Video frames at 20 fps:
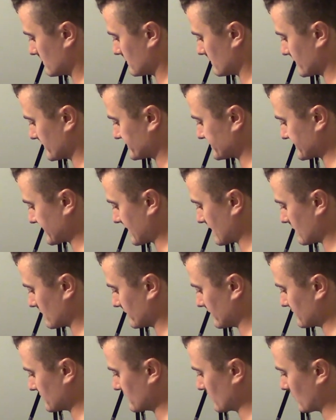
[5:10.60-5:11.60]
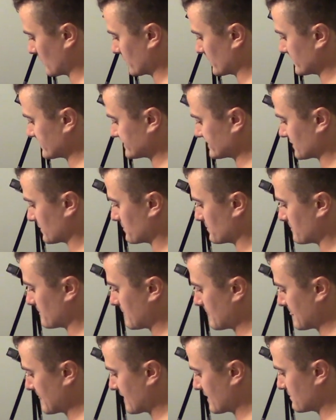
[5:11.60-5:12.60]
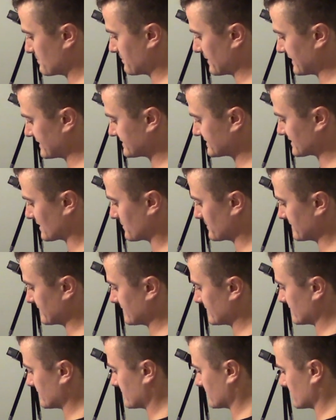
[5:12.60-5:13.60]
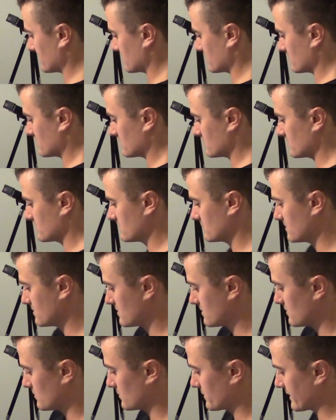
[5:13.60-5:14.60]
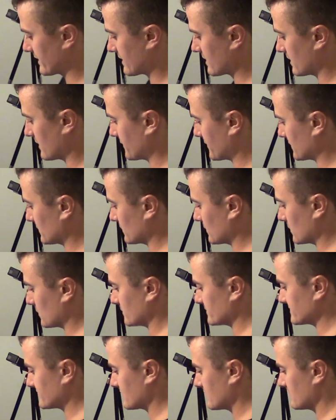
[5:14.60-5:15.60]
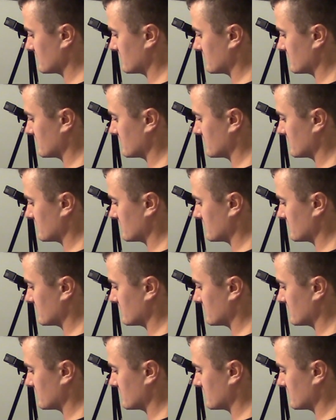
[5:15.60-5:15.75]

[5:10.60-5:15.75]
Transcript: the sound, even though there is some bass coming in here when I cut the lows.